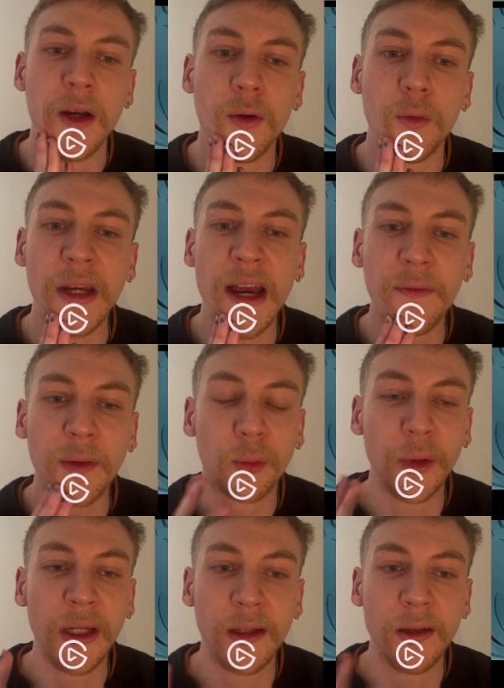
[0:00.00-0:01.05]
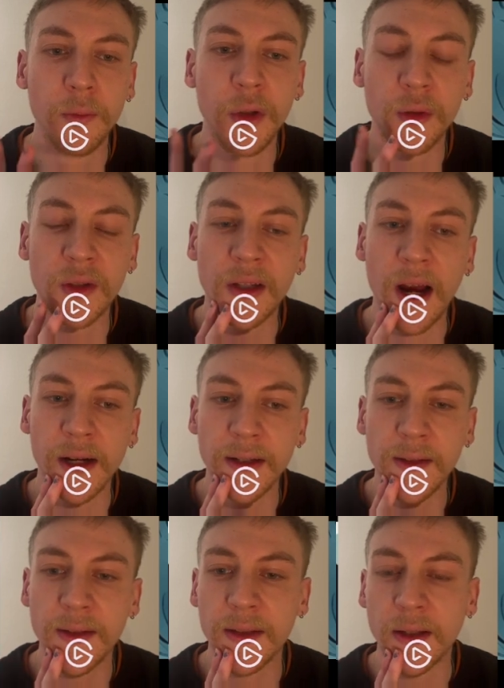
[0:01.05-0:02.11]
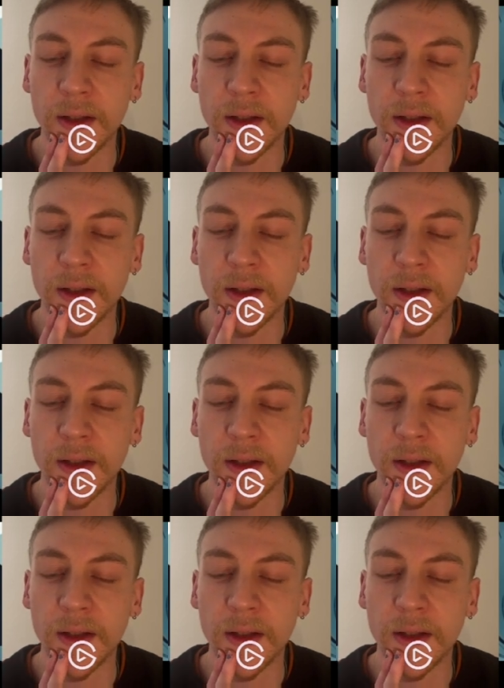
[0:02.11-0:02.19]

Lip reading: We have 3 muse targets,